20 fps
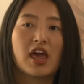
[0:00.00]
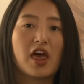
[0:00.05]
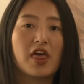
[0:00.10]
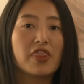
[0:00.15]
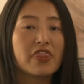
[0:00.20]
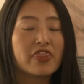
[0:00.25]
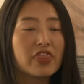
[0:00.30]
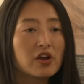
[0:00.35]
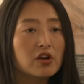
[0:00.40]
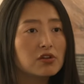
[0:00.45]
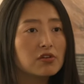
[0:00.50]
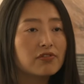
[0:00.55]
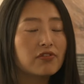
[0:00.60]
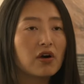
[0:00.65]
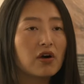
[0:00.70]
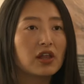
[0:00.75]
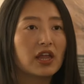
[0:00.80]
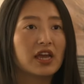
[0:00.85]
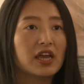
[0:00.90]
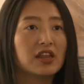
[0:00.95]
And third of
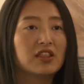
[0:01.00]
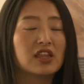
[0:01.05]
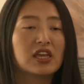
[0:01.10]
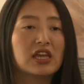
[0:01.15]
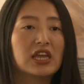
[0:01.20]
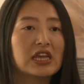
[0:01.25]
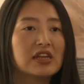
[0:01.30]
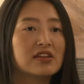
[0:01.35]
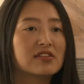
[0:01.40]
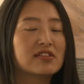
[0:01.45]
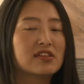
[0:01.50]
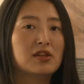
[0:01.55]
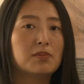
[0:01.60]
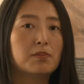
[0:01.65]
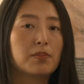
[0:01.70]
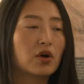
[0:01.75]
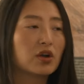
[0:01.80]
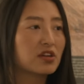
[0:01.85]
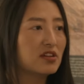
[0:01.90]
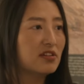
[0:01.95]
all, I think it is an
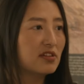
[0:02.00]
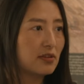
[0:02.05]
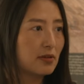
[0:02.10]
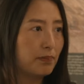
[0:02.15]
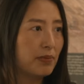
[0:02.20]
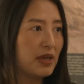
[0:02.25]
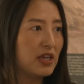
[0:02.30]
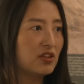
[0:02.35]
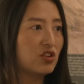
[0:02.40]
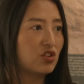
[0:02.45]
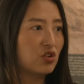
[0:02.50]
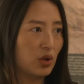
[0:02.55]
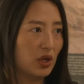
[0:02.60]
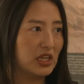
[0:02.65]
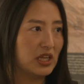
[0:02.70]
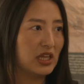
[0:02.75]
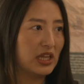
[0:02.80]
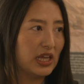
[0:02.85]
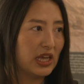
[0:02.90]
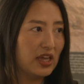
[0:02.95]
important space to
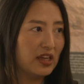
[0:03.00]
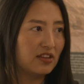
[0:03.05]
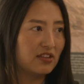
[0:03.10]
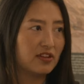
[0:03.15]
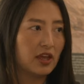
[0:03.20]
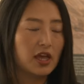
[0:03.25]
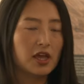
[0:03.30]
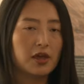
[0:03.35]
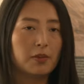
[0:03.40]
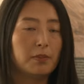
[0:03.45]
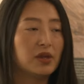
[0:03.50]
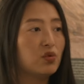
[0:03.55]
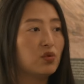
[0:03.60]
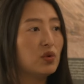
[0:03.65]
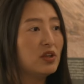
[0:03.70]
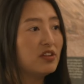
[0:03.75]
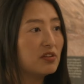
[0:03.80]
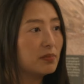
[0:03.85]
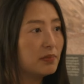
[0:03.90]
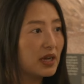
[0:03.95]
engage
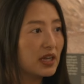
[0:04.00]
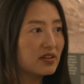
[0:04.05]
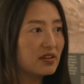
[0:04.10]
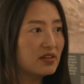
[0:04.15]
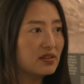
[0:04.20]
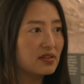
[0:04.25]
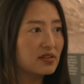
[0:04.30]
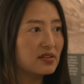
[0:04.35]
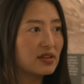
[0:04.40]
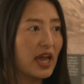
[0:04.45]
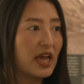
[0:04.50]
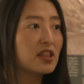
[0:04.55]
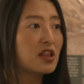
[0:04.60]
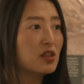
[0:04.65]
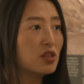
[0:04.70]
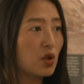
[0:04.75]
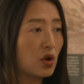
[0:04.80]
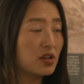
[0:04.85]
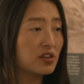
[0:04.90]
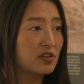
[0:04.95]
between Tibetans and the
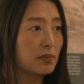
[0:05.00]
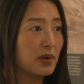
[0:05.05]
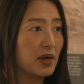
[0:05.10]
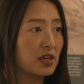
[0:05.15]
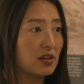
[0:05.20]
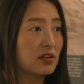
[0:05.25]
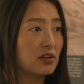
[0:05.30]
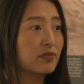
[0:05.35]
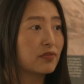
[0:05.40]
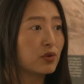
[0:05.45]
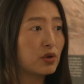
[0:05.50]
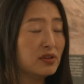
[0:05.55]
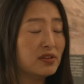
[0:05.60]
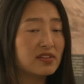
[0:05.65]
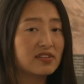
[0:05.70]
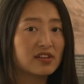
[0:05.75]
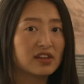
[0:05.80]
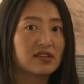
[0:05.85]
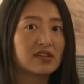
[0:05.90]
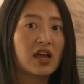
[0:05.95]
non-Tibetans. For
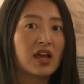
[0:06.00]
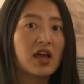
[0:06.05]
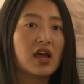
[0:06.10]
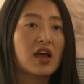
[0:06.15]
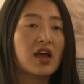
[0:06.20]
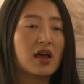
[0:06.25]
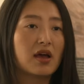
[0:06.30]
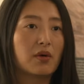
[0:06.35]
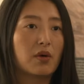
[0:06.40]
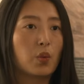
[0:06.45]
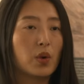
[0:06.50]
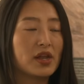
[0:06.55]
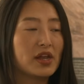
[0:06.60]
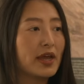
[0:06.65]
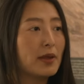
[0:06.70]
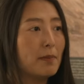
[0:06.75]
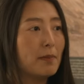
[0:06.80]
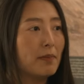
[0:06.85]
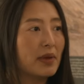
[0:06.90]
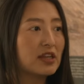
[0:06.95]
instance, uh, when
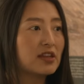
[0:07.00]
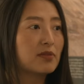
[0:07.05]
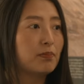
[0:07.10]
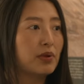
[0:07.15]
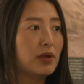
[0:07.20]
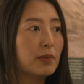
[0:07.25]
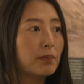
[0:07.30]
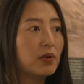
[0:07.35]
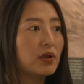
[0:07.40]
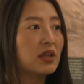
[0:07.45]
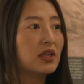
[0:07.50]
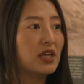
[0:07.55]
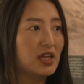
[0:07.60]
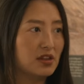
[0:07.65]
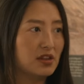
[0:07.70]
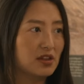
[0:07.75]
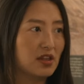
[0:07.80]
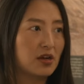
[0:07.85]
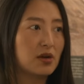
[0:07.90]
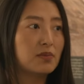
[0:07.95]
I met people
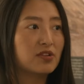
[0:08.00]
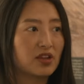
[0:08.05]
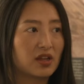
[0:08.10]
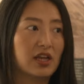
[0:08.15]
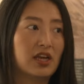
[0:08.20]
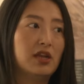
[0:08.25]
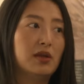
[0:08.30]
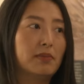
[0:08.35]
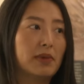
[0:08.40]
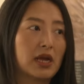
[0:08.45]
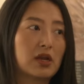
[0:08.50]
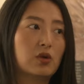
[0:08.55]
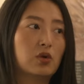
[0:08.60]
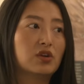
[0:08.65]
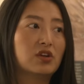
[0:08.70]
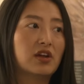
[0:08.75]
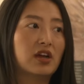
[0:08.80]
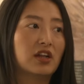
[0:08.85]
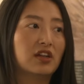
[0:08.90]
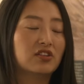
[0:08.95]
in Dharamsala in
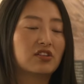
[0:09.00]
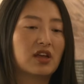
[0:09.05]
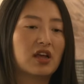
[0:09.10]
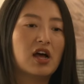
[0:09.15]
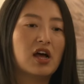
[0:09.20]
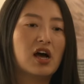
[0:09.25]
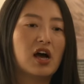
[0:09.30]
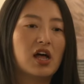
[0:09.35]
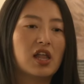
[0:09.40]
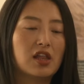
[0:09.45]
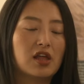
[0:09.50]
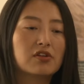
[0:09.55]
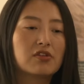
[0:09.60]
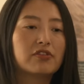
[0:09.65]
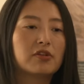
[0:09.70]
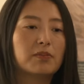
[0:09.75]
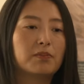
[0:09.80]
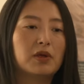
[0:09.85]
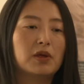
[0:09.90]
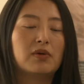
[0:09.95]
Ganj, a lot
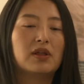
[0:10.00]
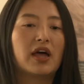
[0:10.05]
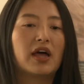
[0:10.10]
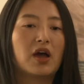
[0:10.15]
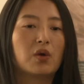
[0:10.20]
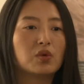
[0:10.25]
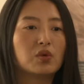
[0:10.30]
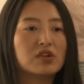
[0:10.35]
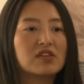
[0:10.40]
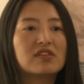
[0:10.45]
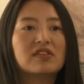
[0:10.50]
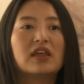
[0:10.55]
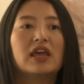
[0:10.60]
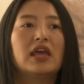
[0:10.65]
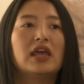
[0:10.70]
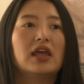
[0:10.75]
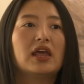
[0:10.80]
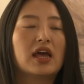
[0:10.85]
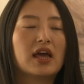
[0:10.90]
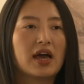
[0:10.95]
of the people I would
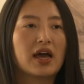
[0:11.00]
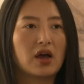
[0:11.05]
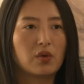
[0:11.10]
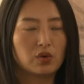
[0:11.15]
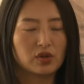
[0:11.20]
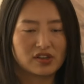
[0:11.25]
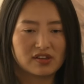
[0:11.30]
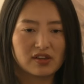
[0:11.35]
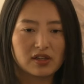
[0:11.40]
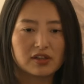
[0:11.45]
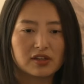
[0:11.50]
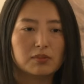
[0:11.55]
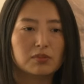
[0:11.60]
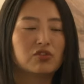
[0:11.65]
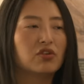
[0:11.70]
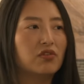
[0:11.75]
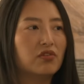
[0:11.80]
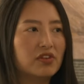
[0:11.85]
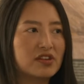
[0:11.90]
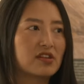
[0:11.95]
say, I would tell them
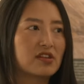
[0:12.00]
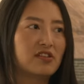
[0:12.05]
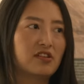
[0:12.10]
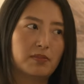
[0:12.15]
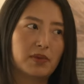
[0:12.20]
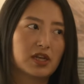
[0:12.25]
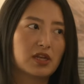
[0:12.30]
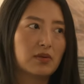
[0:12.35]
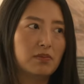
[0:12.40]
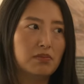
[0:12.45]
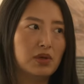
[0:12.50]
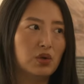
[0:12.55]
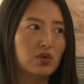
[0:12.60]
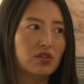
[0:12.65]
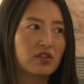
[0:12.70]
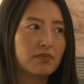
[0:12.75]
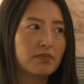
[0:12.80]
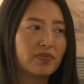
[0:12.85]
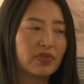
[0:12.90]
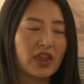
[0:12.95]
to visit Tibetan
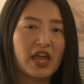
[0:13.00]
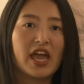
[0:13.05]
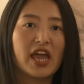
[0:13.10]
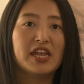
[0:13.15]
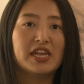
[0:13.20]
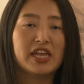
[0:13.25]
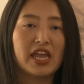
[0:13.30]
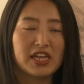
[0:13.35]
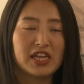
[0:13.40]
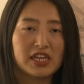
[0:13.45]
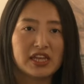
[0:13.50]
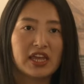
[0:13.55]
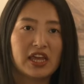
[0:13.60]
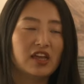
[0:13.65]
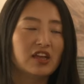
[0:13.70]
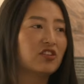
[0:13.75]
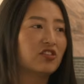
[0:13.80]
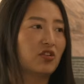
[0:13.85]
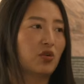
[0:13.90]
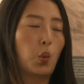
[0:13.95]
Museum and
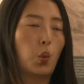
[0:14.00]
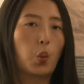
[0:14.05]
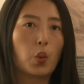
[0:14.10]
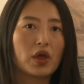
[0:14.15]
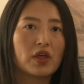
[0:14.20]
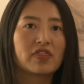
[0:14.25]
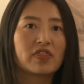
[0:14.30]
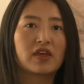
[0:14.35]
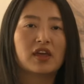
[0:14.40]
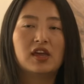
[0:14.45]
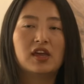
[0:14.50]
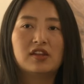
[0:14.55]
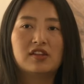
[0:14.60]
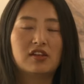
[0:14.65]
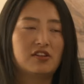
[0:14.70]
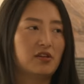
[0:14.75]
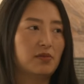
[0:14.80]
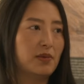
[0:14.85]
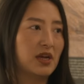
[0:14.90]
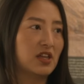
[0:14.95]
engage with
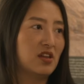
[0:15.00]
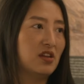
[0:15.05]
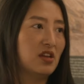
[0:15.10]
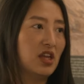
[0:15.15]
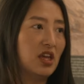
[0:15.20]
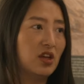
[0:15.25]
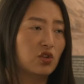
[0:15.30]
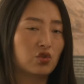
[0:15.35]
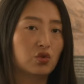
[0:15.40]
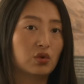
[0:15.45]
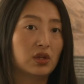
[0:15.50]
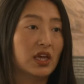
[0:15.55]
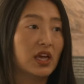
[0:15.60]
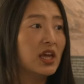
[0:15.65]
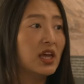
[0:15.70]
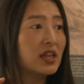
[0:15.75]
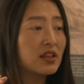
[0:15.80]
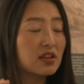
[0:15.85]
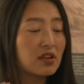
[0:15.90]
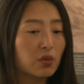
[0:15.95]
the Tibetan history
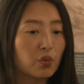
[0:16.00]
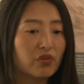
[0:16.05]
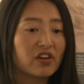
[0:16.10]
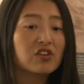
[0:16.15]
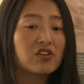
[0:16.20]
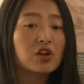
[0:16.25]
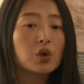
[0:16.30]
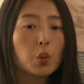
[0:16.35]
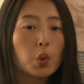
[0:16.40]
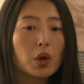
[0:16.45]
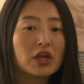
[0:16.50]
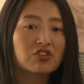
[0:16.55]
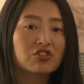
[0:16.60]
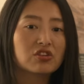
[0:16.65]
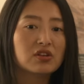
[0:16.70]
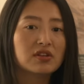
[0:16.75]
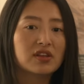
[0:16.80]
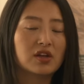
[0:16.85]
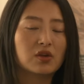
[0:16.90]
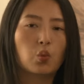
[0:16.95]
the very
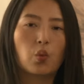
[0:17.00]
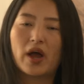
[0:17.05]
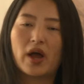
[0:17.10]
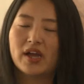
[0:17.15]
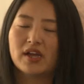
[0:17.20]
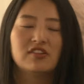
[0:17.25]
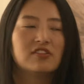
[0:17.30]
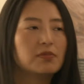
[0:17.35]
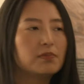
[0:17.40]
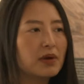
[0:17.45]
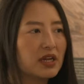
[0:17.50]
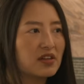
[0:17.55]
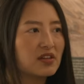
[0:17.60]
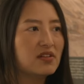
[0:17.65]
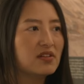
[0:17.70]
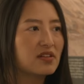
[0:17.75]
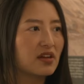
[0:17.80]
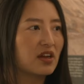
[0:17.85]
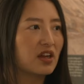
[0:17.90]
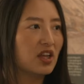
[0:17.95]
question that why
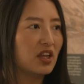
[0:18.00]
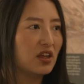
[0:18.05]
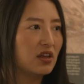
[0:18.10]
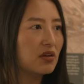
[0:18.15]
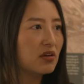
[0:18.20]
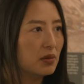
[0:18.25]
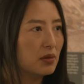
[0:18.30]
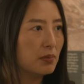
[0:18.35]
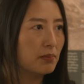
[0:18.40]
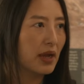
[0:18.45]
Tibetans are here in